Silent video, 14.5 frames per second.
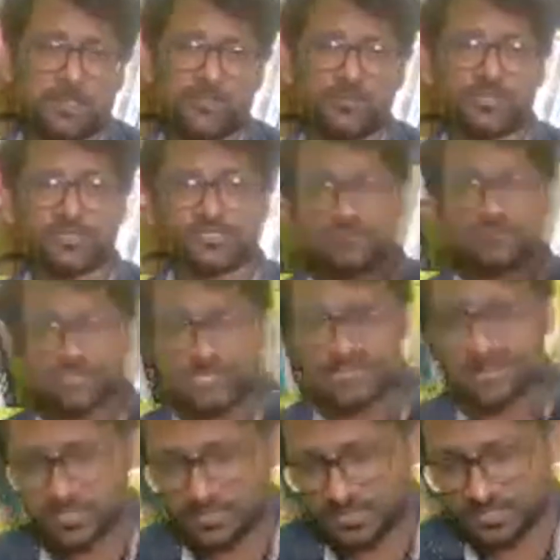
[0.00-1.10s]
You can give
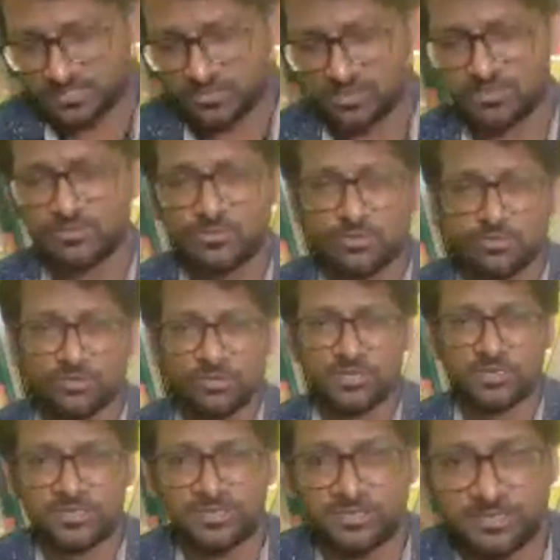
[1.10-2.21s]
seminars. You can go
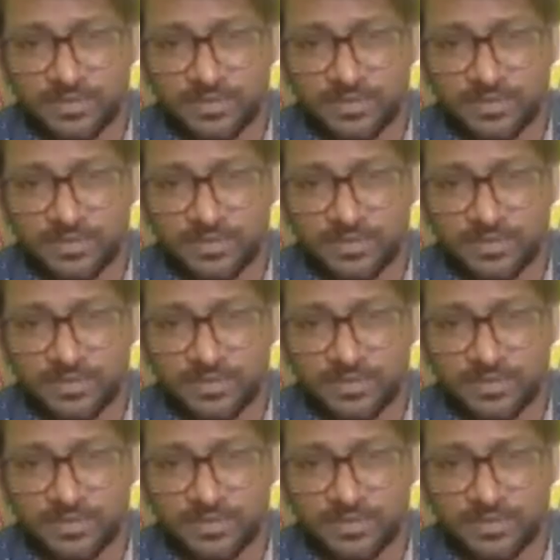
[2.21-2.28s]
and